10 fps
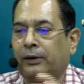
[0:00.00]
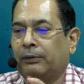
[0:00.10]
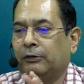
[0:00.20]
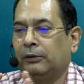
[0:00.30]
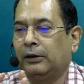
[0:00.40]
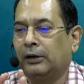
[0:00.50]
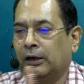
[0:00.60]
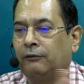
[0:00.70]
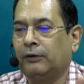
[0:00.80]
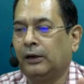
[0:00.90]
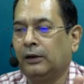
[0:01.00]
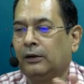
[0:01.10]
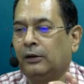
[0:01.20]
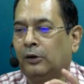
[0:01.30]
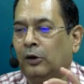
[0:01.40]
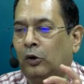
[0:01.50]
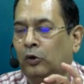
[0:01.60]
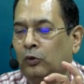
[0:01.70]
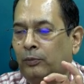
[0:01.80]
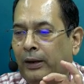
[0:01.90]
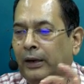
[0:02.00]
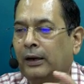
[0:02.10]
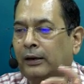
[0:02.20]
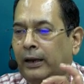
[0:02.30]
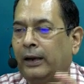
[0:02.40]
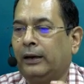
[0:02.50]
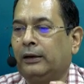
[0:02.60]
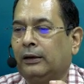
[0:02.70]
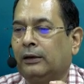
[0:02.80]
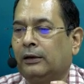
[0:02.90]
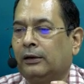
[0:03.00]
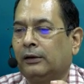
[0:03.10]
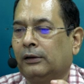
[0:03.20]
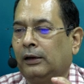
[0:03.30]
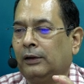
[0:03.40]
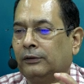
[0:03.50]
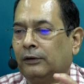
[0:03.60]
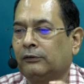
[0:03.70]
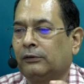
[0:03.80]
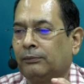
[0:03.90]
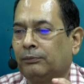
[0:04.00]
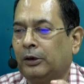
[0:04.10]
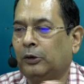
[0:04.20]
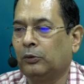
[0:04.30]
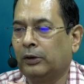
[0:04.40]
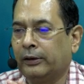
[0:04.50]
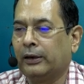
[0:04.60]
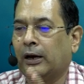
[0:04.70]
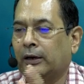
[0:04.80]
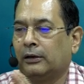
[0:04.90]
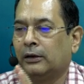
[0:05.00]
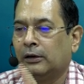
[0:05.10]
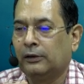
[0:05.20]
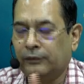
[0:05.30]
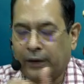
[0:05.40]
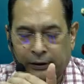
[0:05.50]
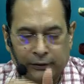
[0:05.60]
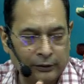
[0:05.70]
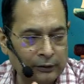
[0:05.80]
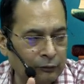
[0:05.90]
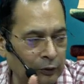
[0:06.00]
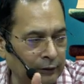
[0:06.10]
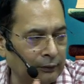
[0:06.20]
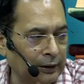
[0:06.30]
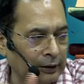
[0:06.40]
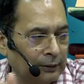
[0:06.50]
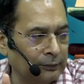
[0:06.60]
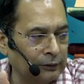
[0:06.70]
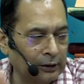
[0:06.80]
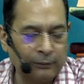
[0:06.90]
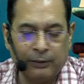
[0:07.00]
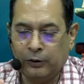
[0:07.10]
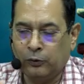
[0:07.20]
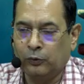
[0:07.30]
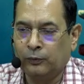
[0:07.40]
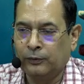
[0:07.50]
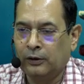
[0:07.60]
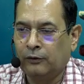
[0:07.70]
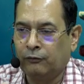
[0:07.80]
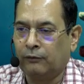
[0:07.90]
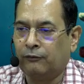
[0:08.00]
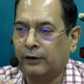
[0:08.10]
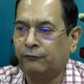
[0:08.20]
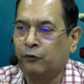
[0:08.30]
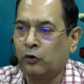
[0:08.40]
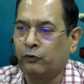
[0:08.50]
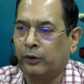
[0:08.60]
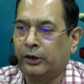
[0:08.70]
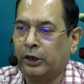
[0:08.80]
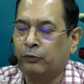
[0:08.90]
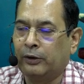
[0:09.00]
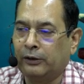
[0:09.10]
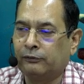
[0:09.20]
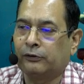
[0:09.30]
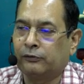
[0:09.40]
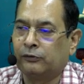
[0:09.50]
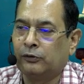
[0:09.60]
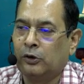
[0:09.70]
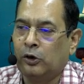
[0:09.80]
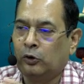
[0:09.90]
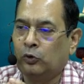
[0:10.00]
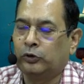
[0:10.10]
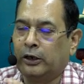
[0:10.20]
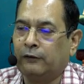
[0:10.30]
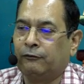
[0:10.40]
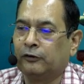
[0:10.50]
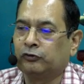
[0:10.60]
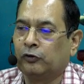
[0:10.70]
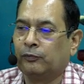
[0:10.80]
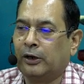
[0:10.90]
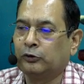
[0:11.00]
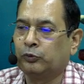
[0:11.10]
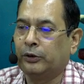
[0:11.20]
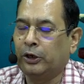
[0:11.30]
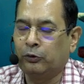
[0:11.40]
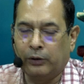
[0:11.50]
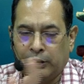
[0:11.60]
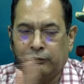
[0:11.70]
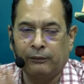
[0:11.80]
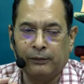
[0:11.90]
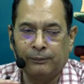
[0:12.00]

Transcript: has been done away to make a clarity in this particular regard, that whatever income is earned by you from 1/4/2026 to 31st of March 2027,